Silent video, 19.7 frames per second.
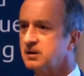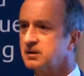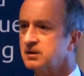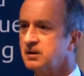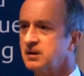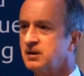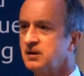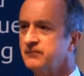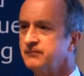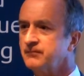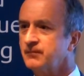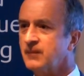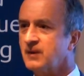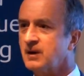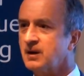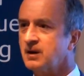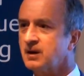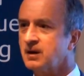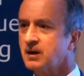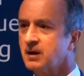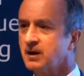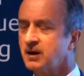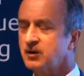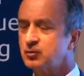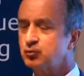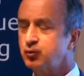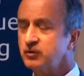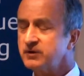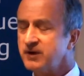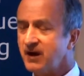
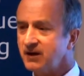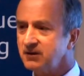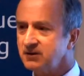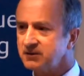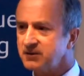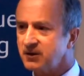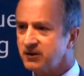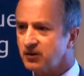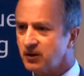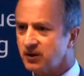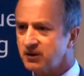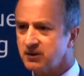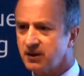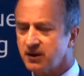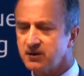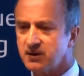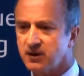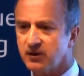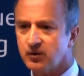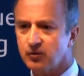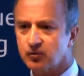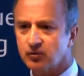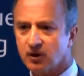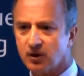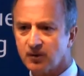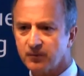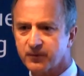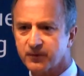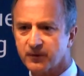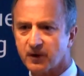it would end in a
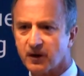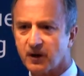Europe